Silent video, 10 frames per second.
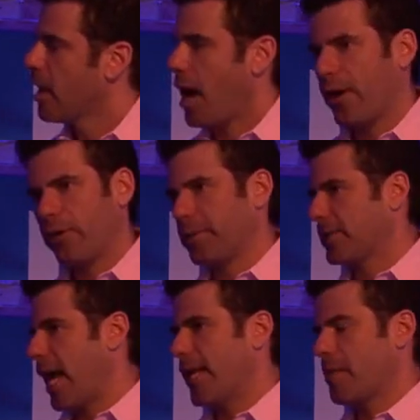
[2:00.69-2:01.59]

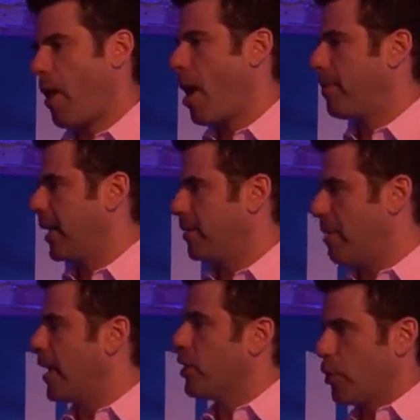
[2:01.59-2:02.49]
100%. The pop-it
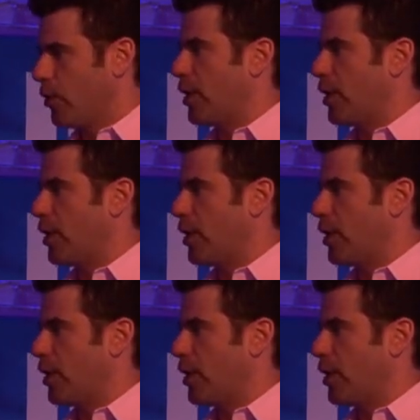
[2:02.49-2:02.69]
menu that